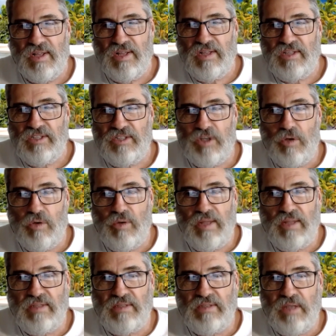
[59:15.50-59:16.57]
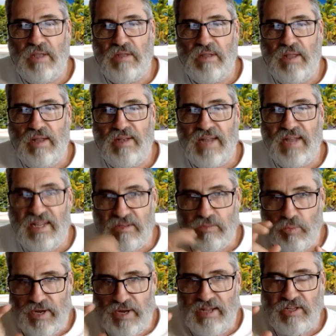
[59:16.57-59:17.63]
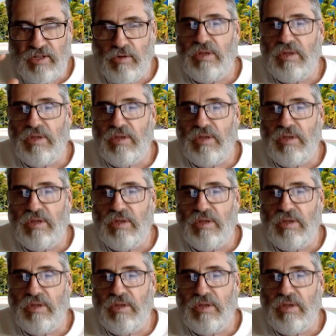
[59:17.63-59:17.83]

So we need to